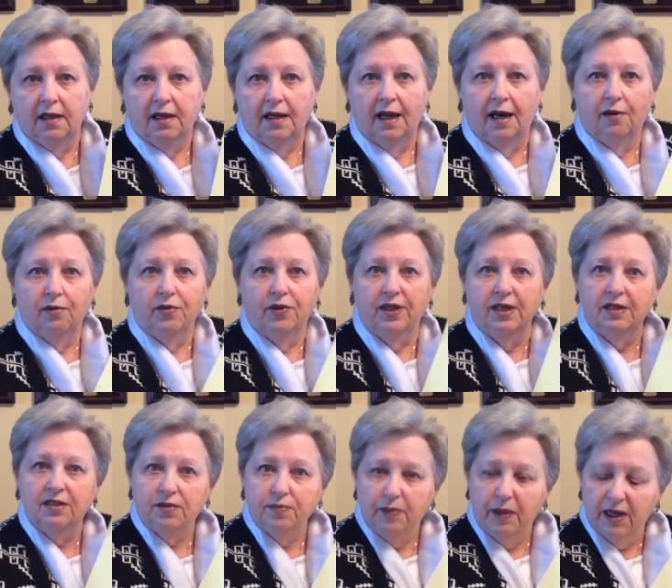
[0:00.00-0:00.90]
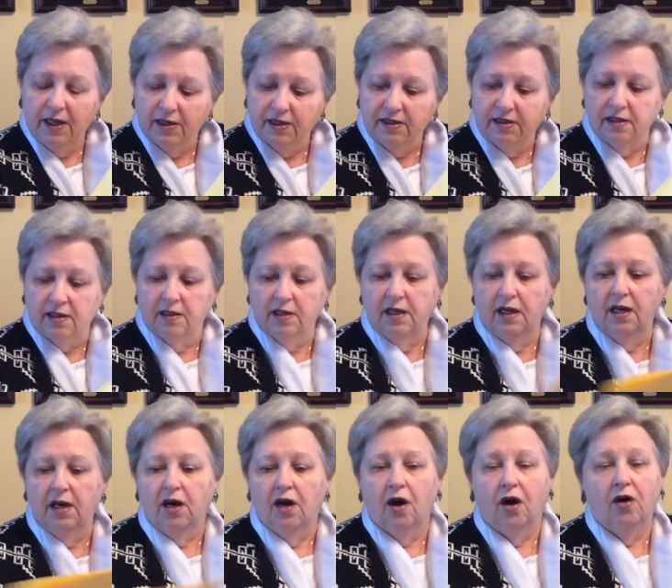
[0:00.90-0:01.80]
Now this person
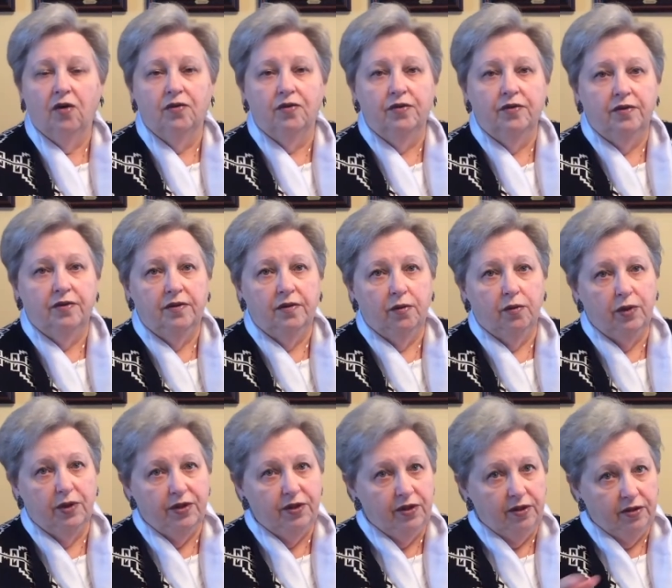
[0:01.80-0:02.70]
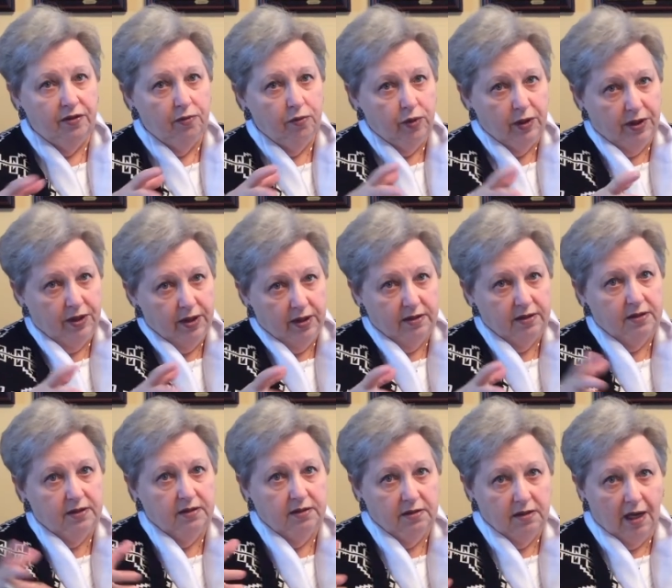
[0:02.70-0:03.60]
with
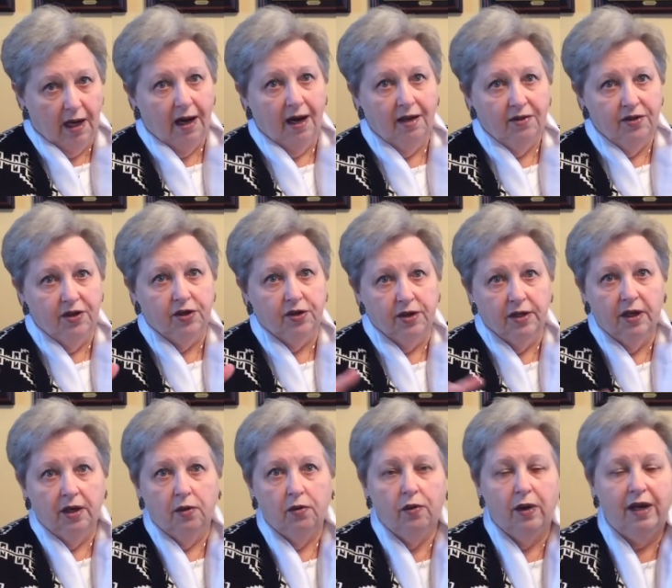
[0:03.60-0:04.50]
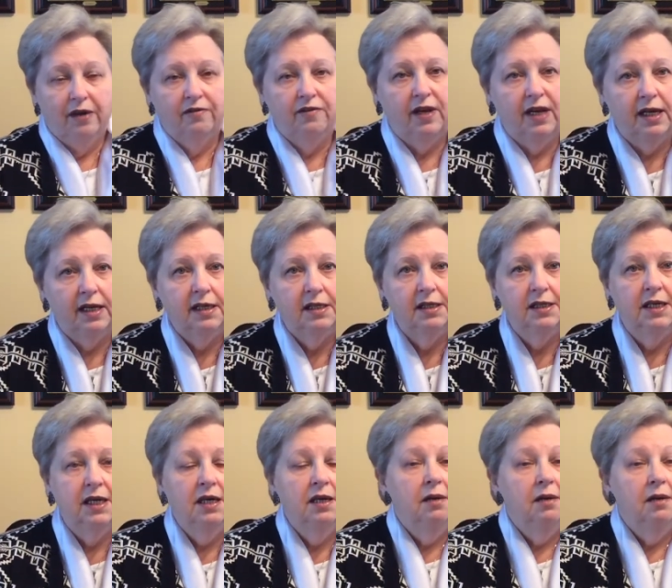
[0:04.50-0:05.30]
this other wavelength